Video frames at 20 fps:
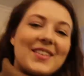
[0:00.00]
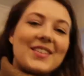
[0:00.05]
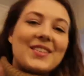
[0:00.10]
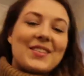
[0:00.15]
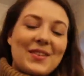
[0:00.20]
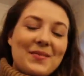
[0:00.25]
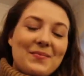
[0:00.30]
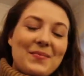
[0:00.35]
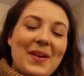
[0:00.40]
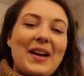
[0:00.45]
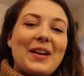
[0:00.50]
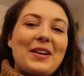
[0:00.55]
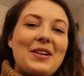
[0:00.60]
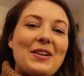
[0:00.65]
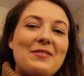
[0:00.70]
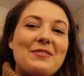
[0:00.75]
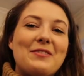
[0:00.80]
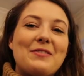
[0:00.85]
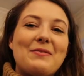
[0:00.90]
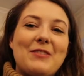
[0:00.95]
So I'm back
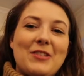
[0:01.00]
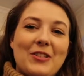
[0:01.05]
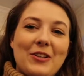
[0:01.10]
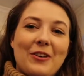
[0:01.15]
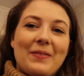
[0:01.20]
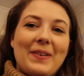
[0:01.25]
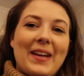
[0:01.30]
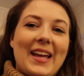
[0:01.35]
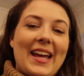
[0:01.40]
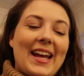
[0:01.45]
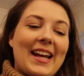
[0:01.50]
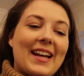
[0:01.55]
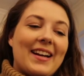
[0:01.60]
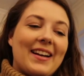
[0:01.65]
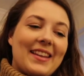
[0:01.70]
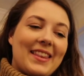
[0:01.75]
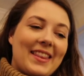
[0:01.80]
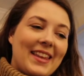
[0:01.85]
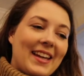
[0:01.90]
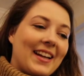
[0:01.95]
home from shopping.
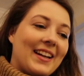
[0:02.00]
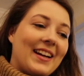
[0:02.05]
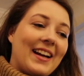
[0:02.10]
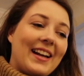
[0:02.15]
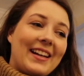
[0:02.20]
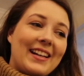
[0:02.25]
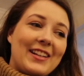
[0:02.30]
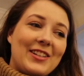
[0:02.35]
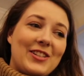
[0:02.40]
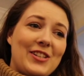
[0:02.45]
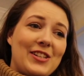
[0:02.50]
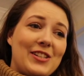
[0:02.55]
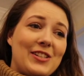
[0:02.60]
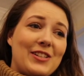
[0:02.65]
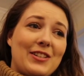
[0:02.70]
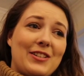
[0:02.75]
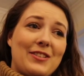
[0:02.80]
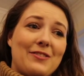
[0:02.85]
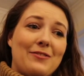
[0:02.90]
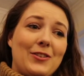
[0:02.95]
I think I literally
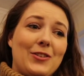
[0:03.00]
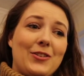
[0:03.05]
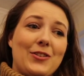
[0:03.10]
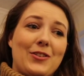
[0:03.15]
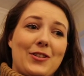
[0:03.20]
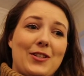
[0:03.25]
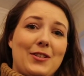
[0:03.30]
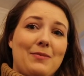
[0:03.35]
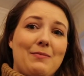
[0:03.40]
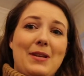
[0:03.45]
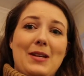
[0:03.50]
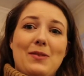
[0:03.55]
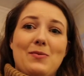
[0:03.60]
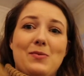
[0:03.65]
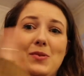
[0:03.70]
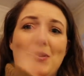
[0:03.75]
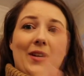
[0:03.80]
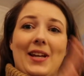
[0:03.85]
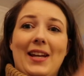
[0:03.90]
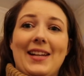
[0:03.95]
just vlogged me
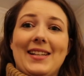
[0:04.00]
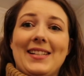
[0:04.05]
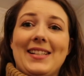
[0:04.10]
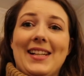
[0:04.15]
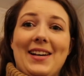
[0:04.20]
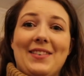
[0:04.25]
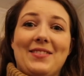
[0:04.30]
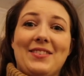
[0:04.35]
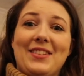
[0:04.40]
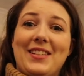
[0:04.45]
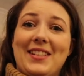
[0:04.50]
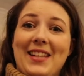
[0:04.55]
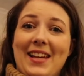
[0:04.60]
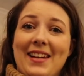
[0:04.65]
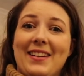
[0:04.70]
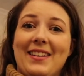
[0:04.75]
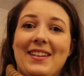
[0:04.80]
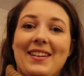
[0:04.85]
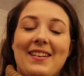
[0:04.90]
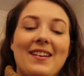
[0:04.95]
walking down the
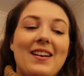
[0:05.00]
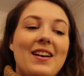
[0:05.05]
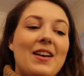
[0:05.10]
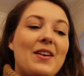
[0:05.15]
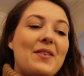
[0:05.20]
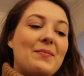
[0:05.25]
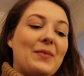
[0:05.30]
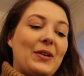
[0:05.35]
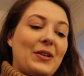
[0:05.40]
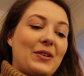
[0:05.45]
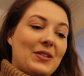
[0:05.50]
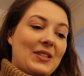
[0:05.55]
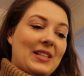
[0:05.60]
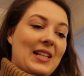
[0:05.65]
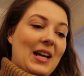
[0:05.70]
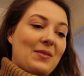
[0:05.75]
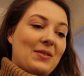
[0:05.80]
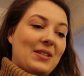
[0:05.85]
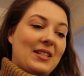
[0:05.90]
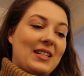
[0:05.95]
centre because
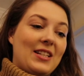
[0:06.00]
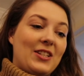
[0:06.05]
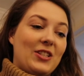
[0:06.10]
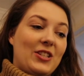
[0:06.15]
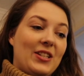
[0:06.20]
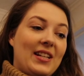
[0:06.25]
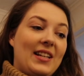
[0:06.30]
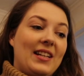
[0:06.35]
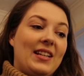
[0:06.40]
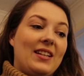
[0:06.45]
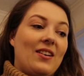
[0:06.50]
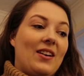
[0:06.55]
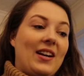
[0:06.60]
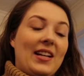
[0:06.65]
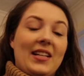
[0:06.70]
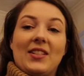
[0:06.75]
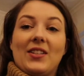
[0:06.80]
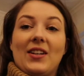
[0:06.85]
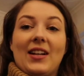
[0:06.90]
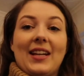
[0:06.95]
that was literally, I
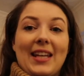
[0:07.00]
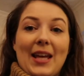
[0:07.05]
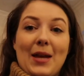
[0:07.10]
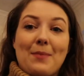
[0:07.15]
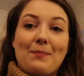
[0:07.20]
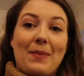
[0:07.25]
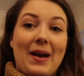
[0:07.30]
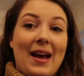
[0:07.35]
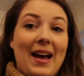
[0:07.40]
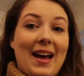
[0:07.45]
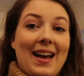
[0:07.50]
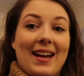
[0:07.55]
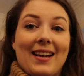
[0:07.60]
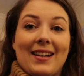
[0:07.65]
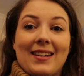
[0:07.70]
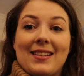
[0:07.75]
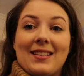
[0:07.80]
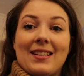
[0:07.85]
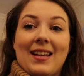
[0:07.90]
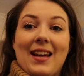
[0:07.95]
started getting
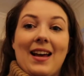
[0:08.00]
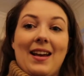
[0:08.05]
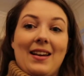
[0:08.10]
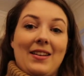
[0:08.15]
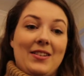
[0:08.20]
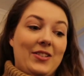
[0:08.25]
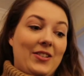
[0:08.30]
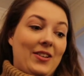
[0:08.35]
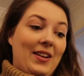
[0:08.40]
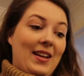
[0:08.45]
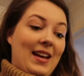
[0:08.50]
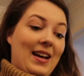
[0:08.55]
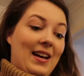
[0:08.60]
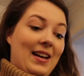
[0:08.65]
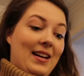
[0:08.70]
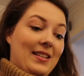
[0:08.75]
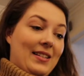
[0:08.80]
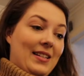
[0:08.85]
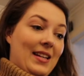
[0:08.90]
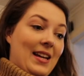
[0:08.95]
bags and I
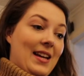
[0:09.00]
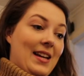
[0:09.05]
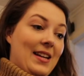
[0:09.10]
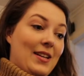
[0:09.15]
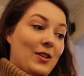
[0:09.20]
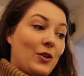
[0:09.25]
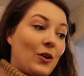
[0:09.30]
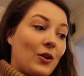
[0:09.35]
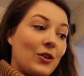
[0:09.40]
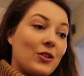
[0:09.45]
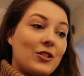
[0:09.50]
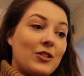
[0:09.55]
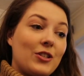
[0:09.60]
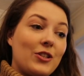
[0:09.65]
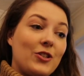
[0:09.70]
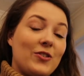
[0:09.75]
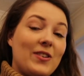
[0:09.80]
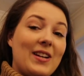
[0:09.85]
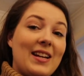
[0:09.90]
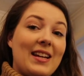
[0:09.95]
had a Costa
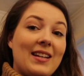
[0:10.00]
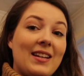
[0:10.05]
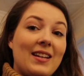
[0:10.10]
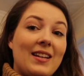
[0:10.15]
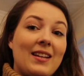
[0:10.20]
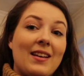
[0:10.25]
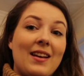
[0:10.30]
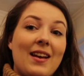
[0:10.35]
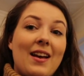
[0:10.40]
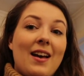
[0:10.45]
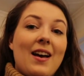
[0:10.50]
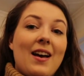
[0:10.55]
drink.